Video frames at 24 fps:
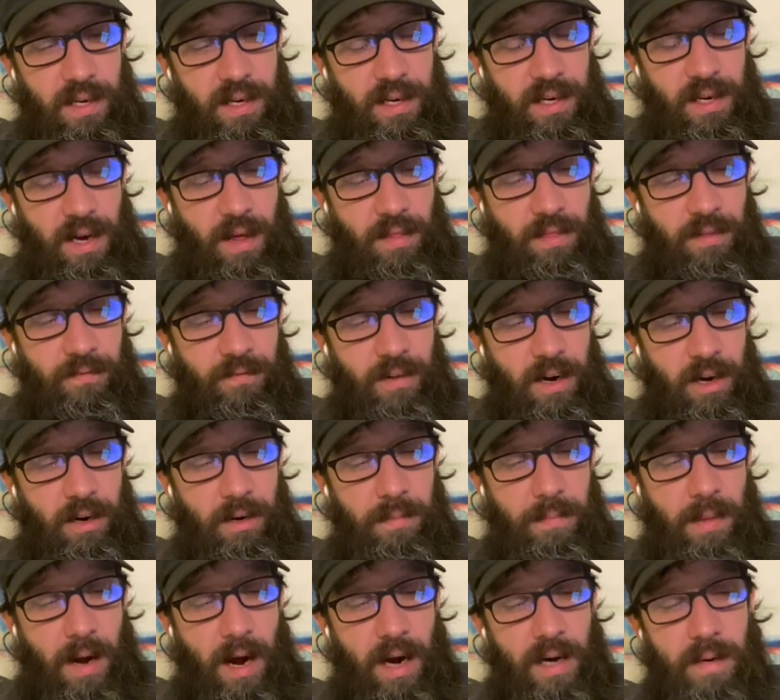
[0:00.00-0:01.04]
And on the very
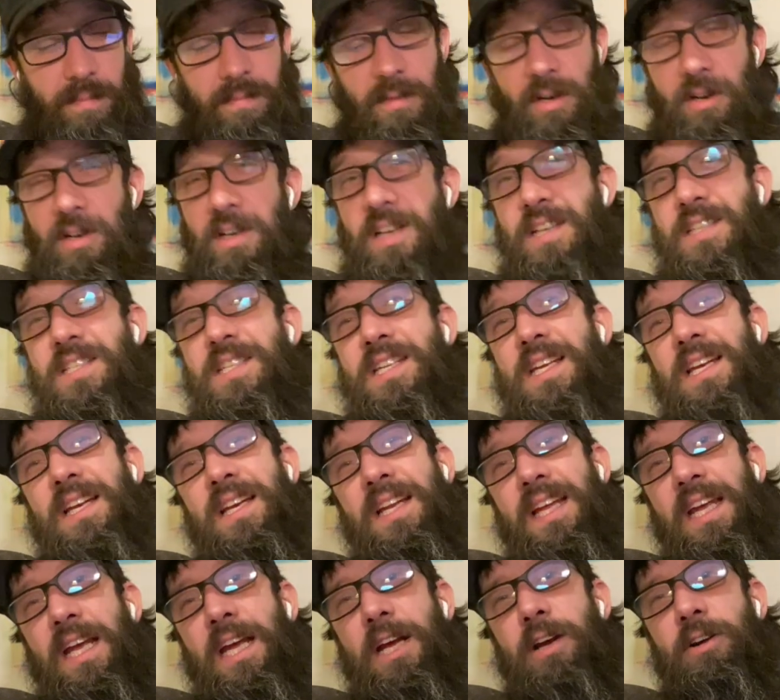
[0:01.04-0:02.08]
bottom, you're going to see
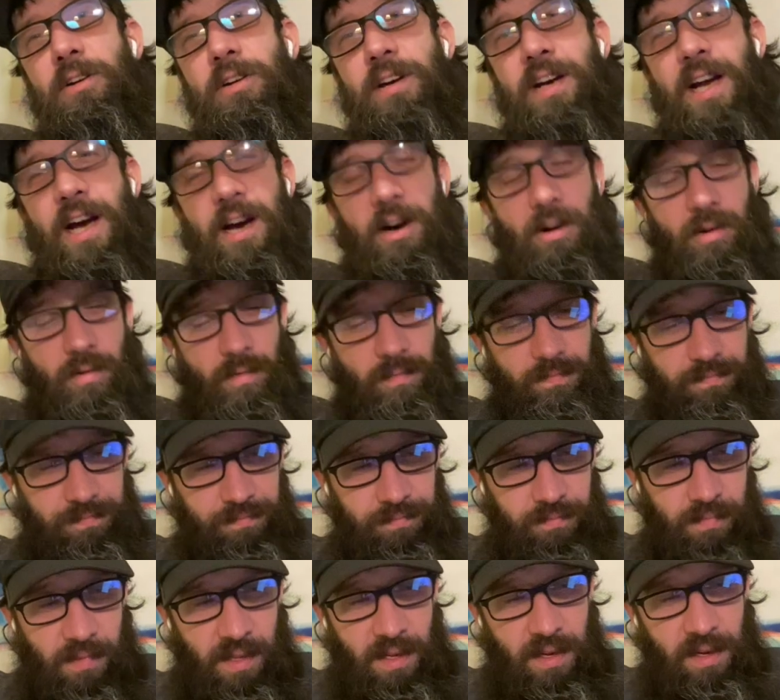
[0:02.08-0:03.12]
an ear now.
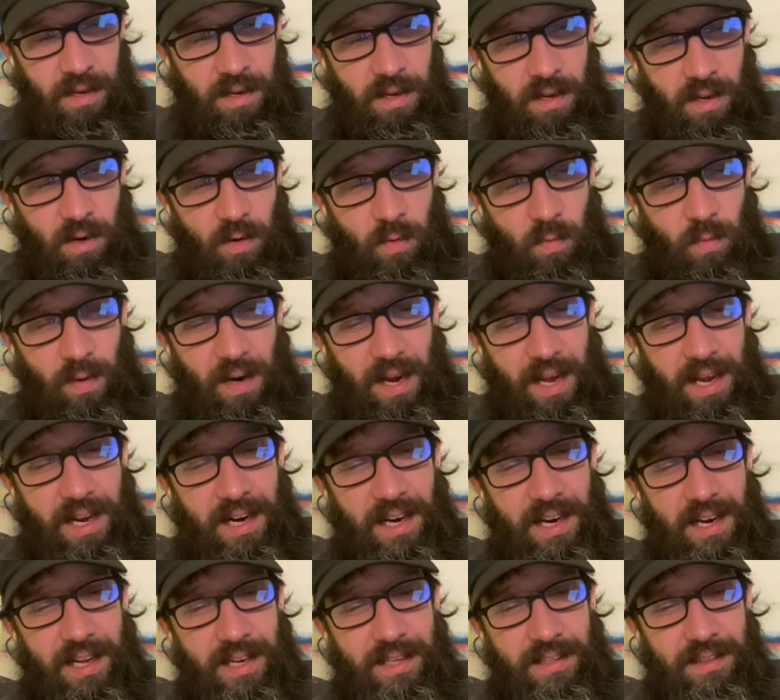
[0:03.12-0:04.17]
When I
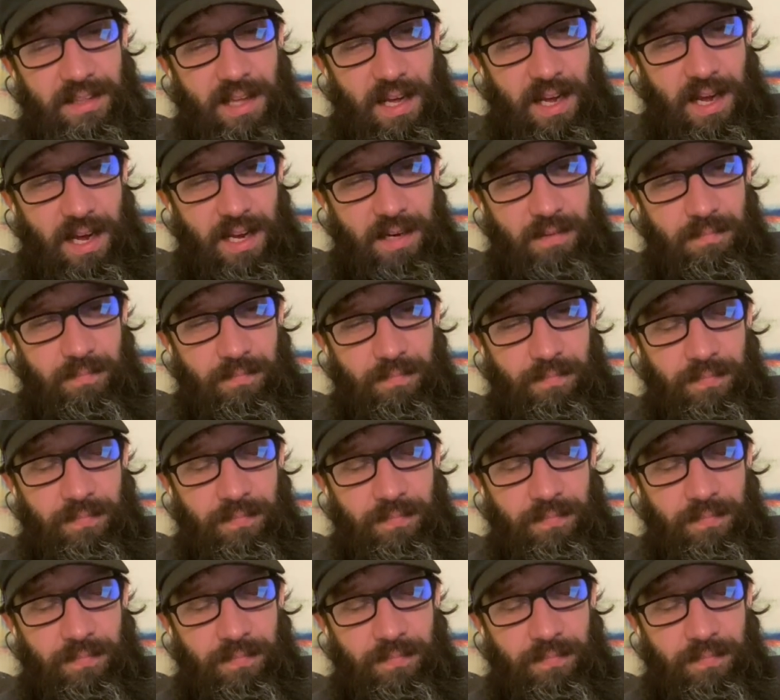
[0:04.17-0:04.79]
click that,